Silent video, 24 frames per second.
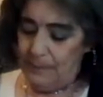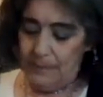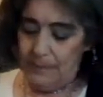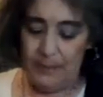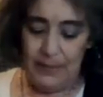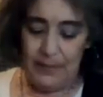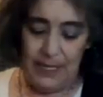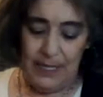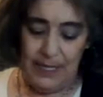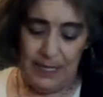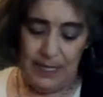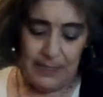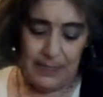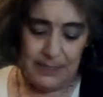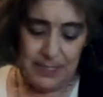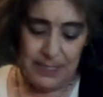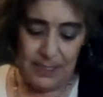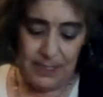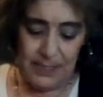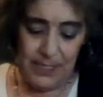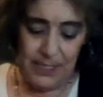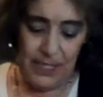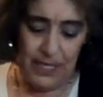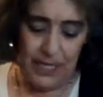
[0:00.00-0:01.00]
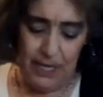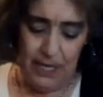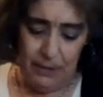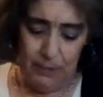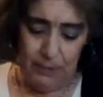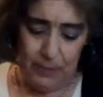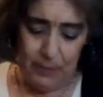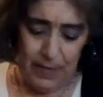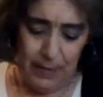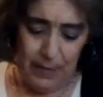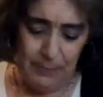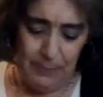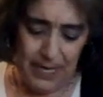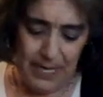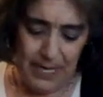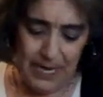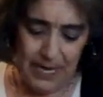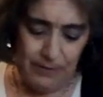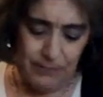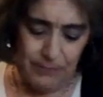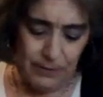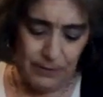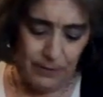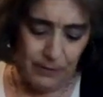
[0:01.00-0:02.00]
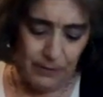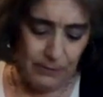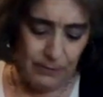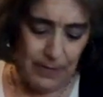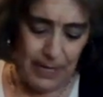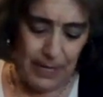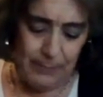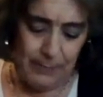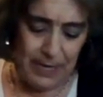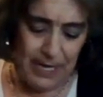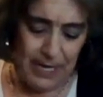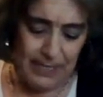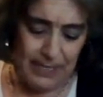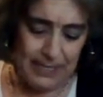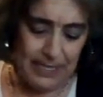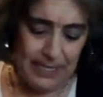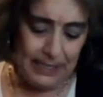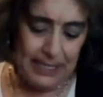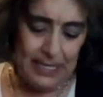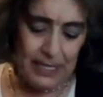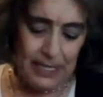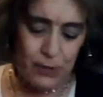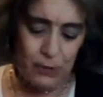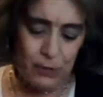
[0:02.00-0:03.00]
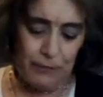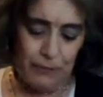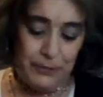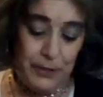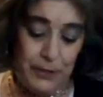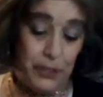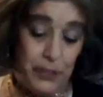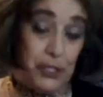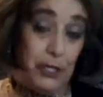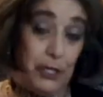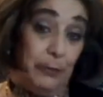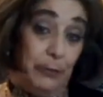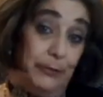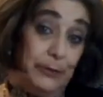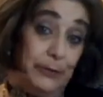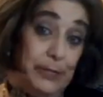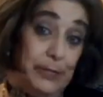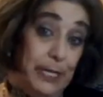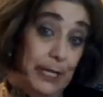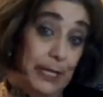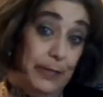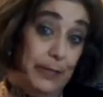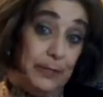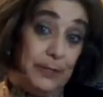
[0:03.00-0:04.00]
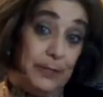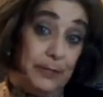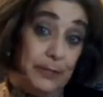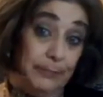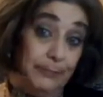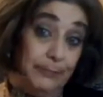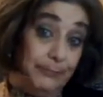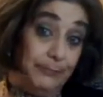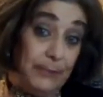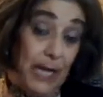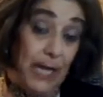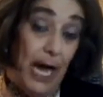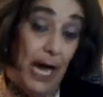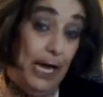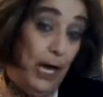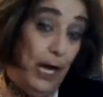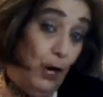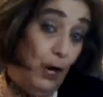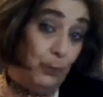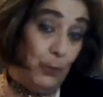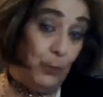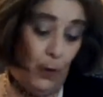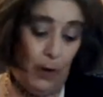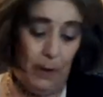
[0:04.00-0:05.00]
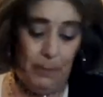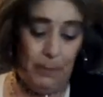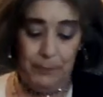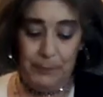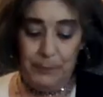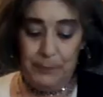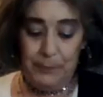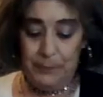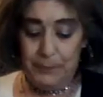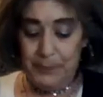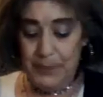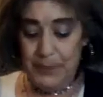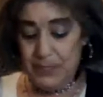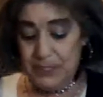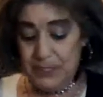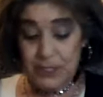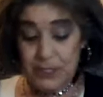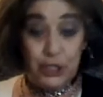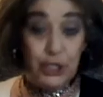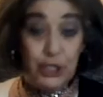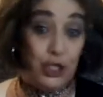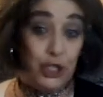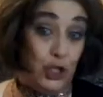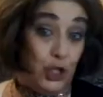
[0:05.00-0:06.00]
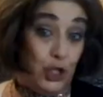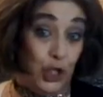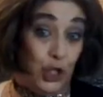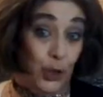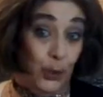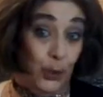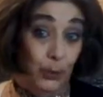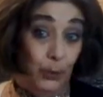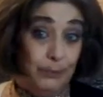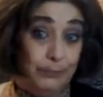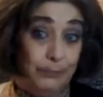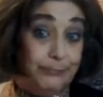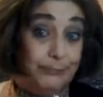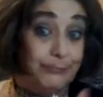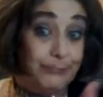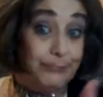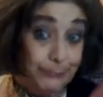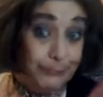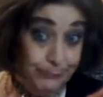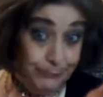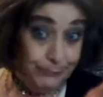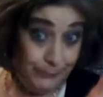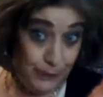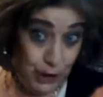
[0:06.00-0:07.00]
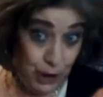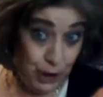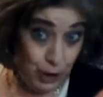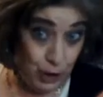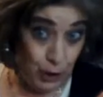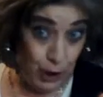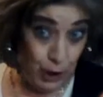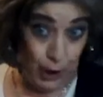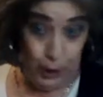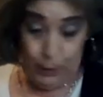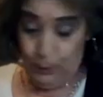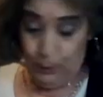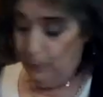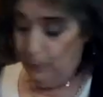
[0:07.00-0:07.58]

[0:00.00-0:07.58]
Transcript: And, you know, I may get kicked off YouTube for saying this. I hope not, because it's true. It's true.